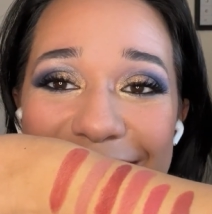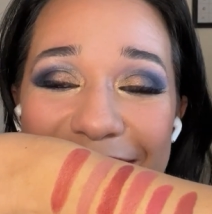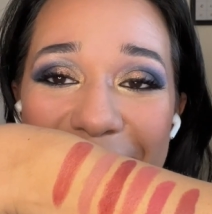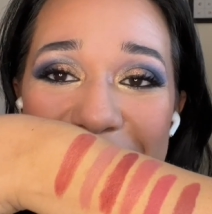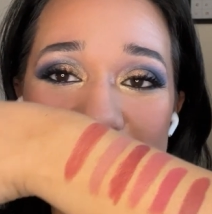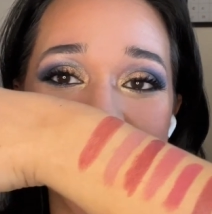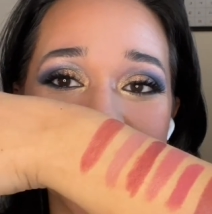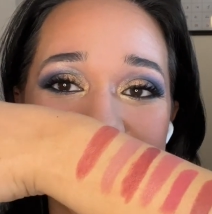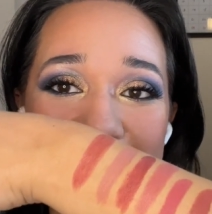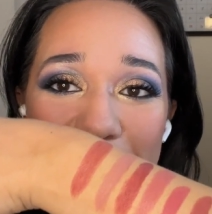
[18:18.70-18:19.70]
Gosh, I just
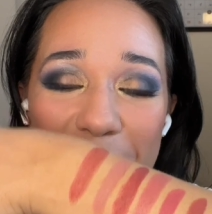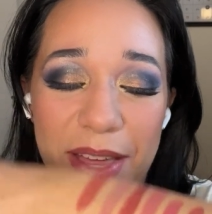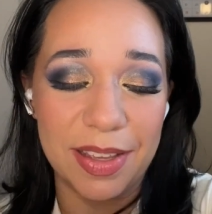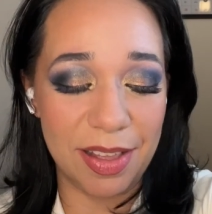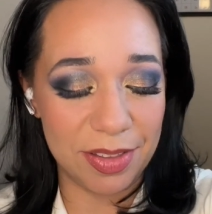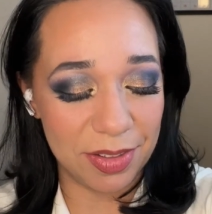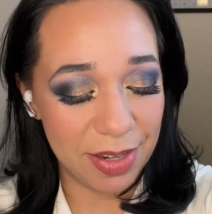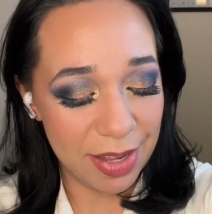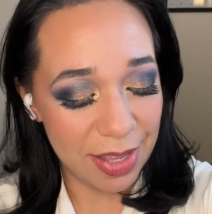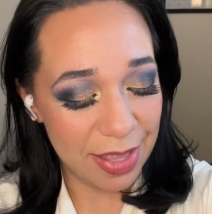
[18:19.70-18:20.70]
love that color.
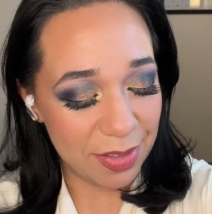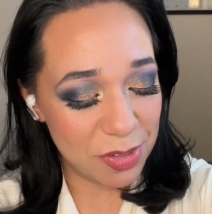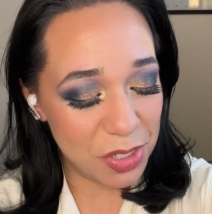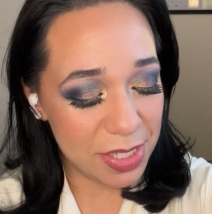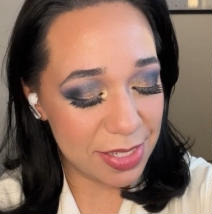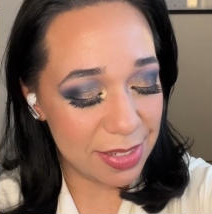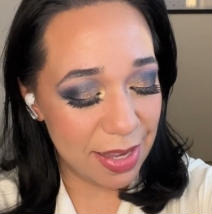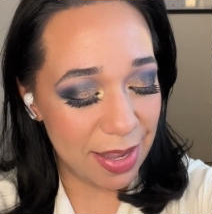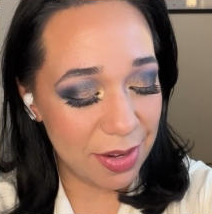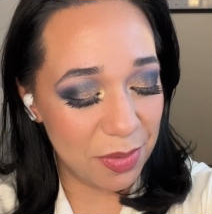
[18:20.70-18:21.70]
There's just,
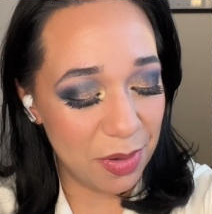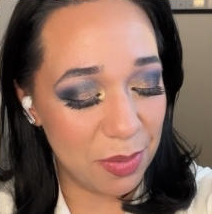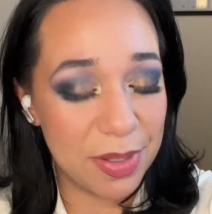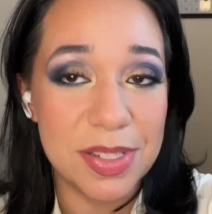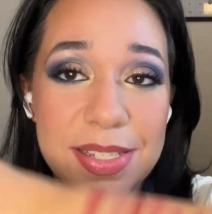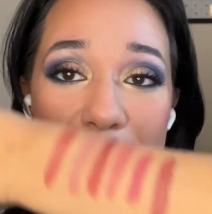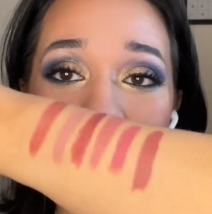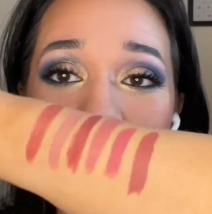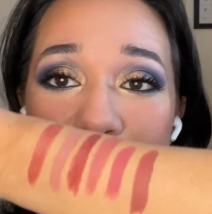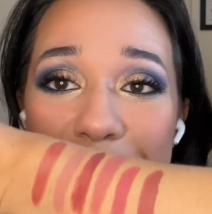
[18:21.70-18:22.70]
I don't know, there's
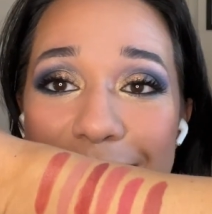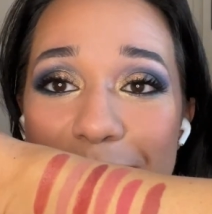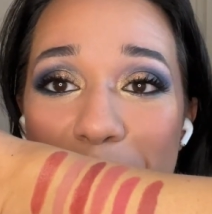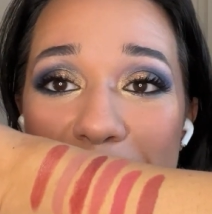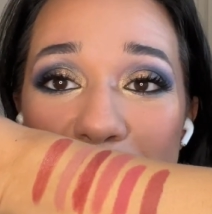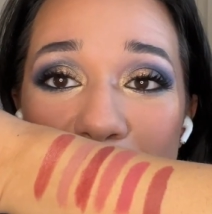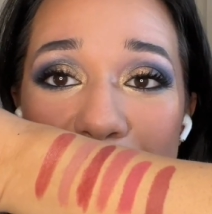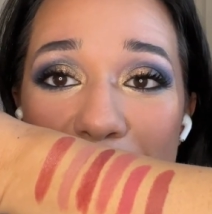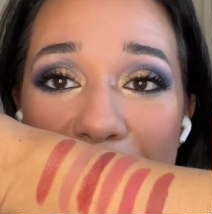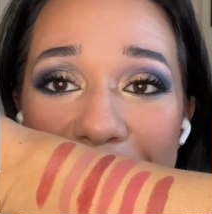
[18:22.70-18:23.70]
something special
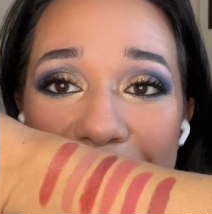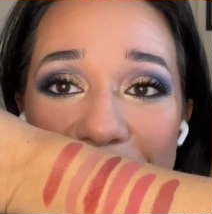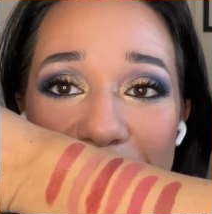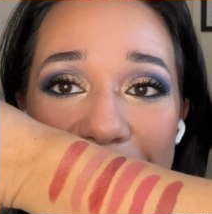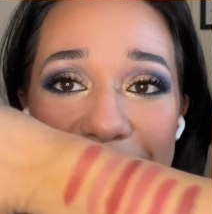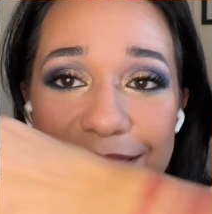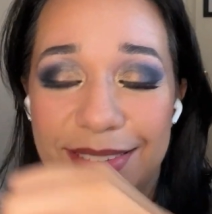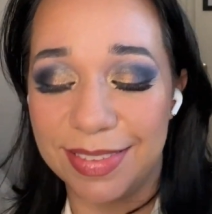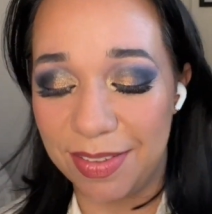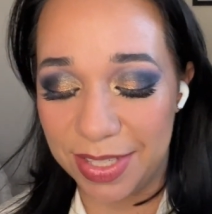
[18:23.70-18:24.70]
about that shade.
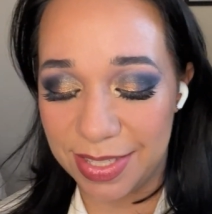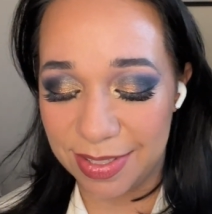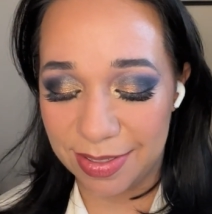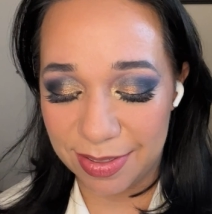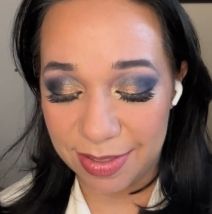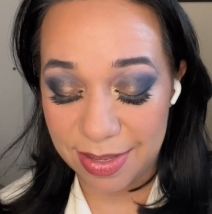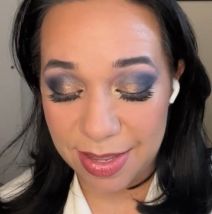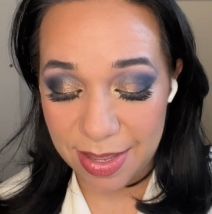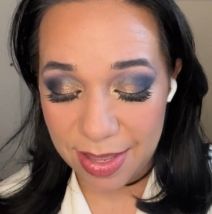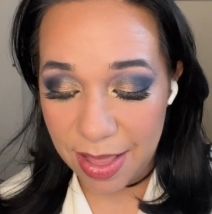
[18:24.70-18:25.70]
Love it.
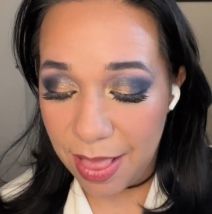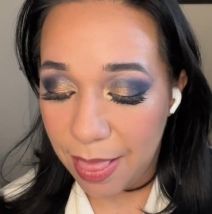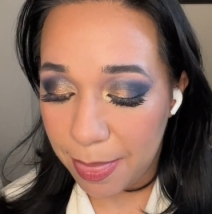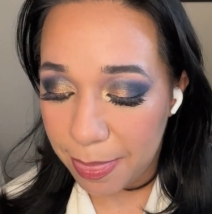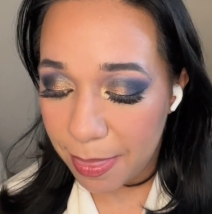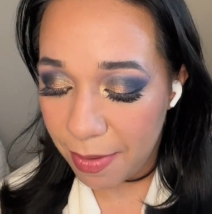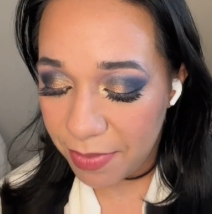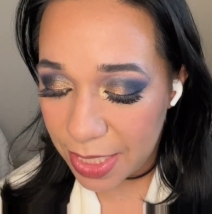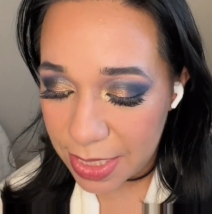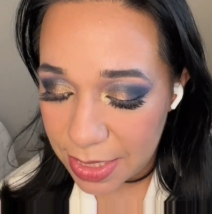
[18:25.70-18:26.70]
Love
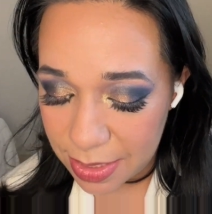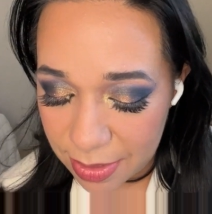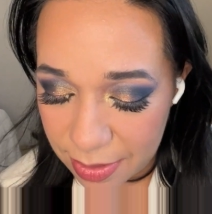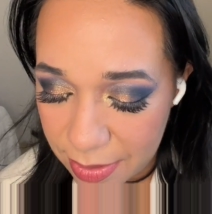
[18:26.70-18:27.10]
it.